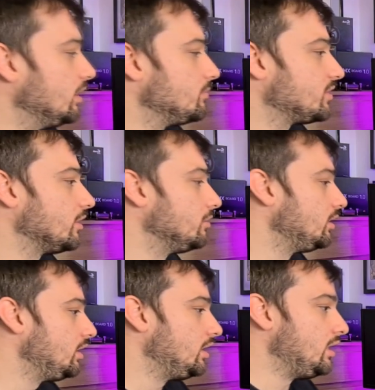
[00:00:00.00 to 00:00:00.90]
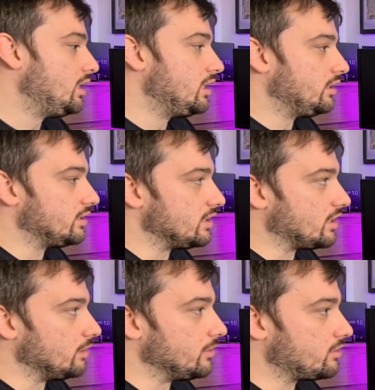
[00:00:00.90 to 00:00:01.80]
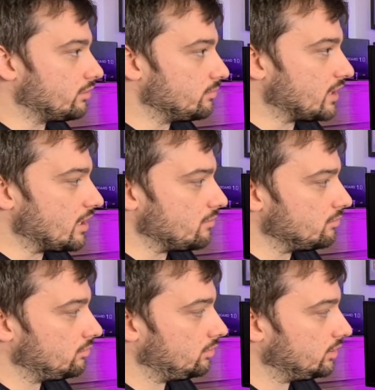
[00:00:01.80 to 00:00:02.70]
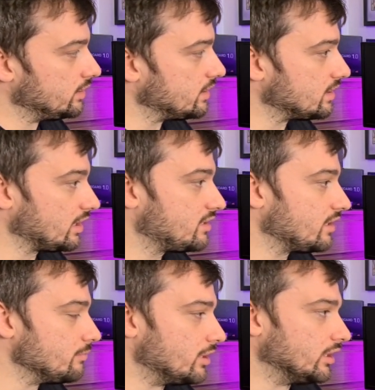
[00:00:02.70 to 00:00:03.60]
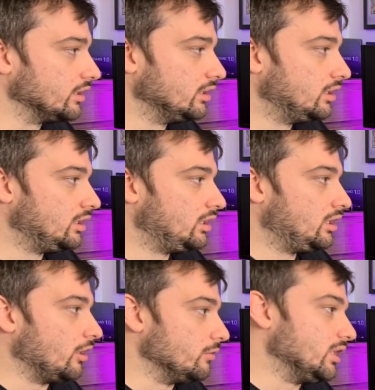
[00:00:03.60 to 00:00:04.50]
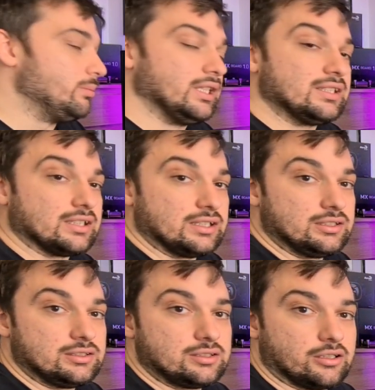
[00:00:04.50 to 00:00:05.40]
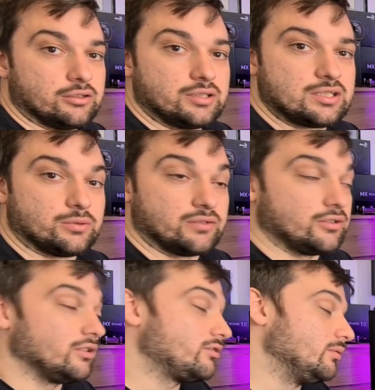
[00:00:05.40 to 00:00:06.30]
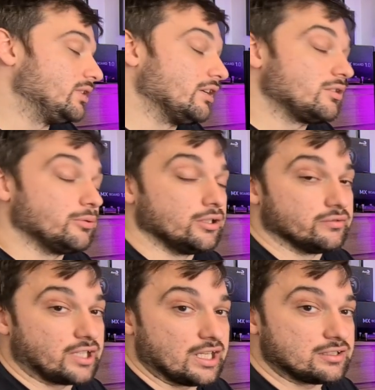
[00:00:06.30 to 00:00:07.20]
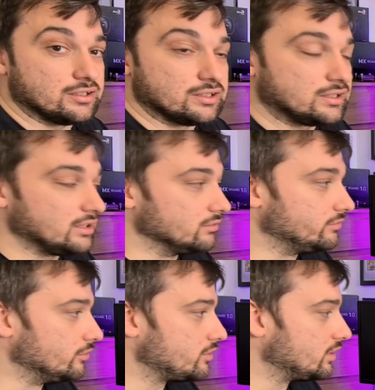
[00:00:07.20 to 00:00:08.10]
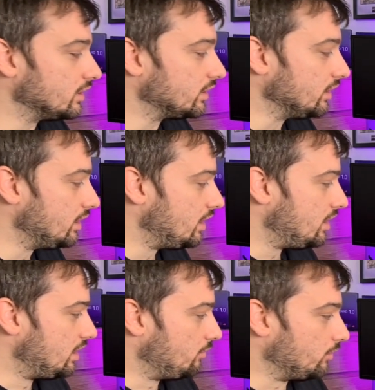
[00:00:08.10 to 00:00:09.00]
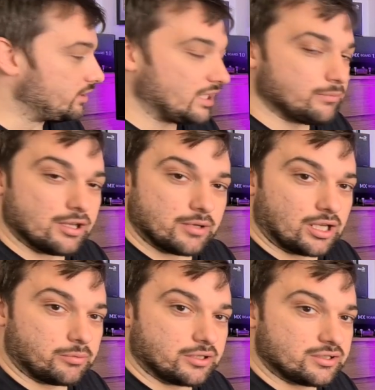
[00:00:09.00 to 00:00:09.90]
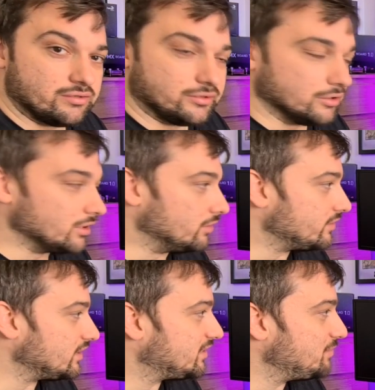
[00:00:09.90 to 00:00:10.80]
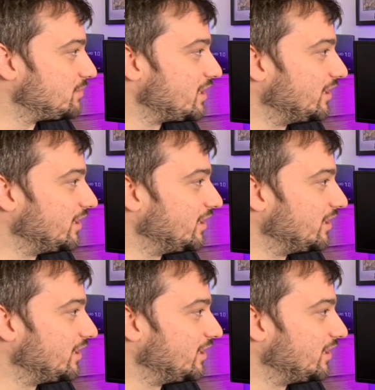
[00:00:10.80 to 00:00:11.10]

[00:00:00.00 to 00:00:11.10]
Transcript: So this is going to be stripped down. This is, like I say, my only PC, so this one I've got to strip down to put in other cases, unfortunately. One day maybe I'll be able to afford another system.